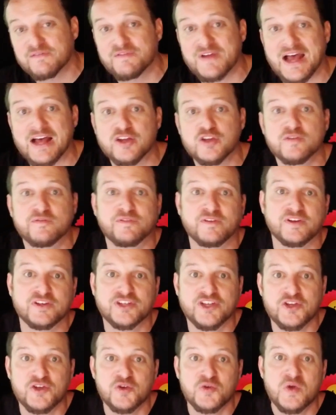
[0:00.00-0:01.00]
value for
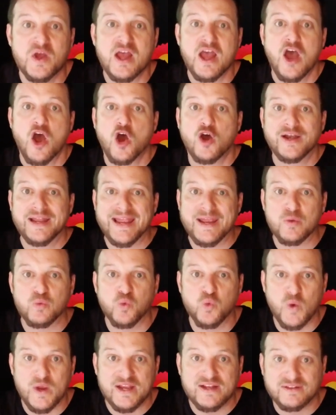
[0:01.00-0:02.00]
you on a
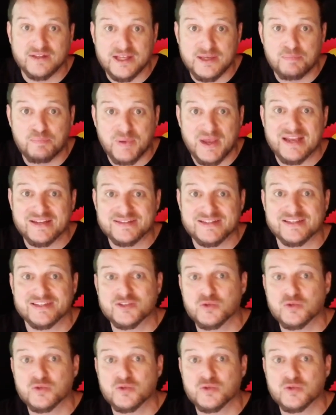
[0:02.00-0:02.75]
weekly basis.